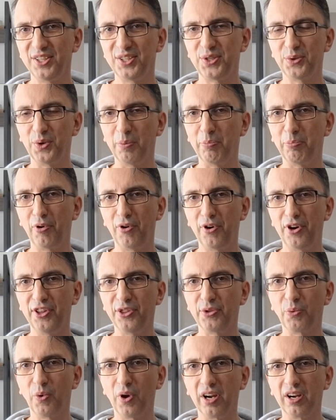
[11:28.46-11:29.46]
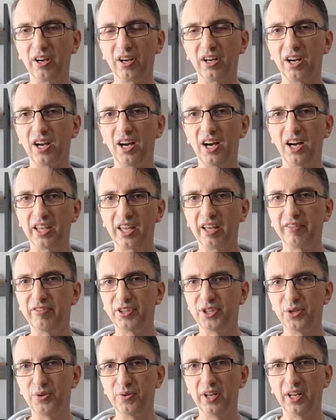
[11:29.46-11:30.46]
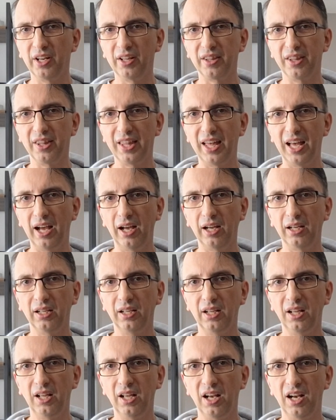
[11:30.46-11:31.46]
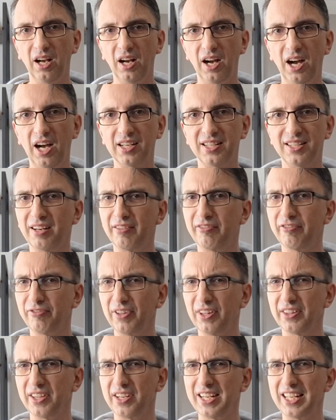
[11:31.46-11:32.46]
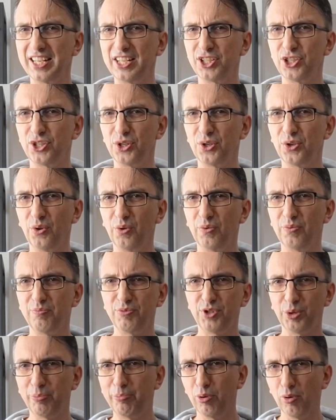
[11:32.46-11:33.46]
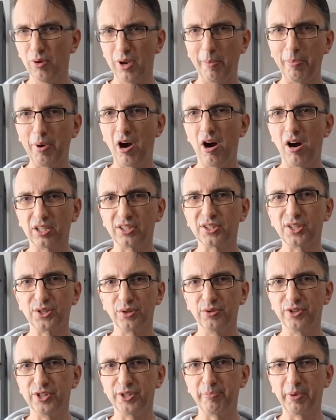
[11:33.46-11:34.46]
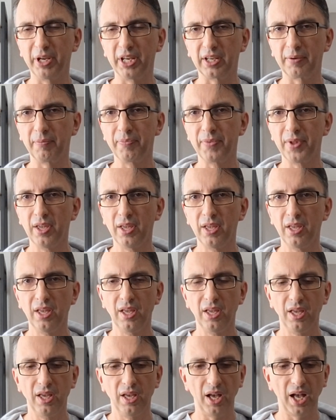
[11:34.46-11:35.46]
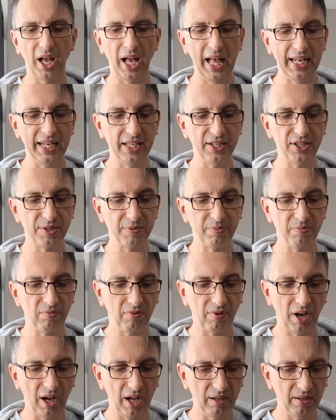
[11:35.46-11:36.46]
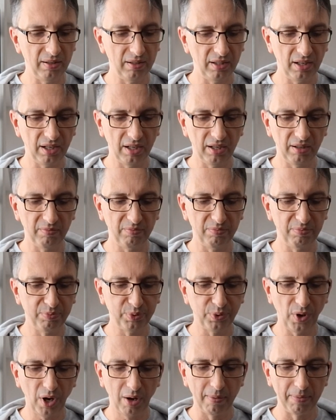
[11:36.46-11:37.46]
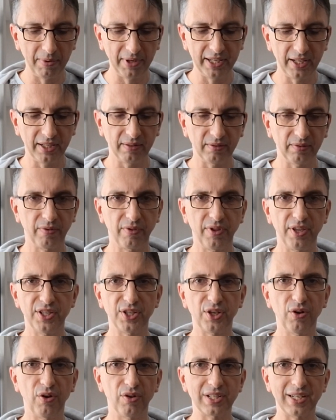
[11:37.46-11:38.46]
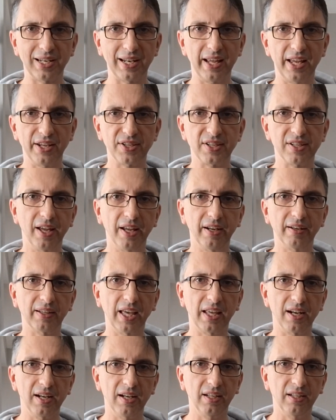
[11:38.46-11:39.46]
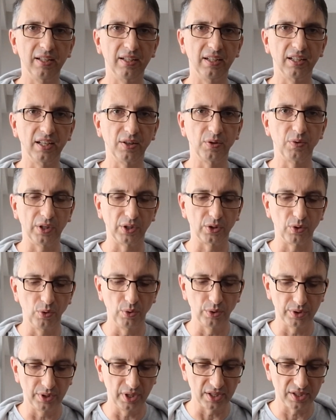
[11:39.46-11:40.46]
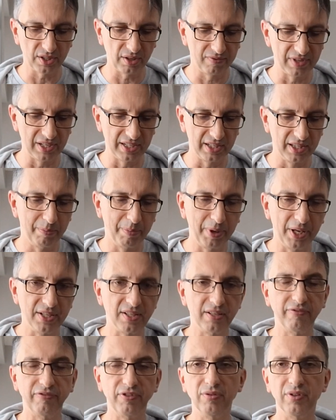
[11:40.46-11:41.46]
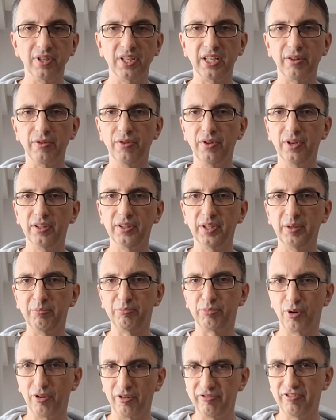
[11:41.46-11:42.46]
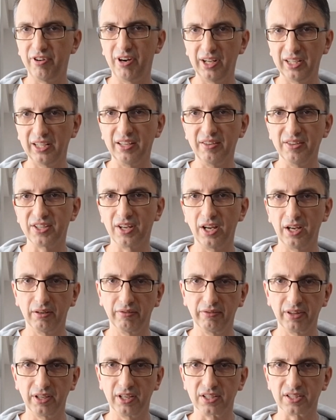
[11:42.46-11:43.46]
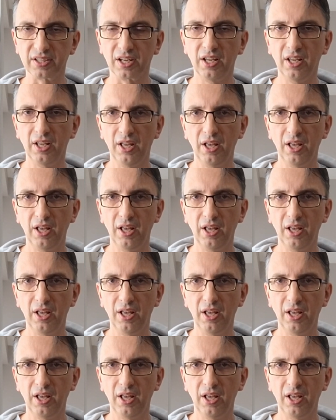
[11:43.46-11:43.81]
to a point where I have a unit that I didn't feel the need to pull apart, so to speak. And it's probably, this costs less than getting a quad cortex. Obviously, it depends if you need the profile inside of things.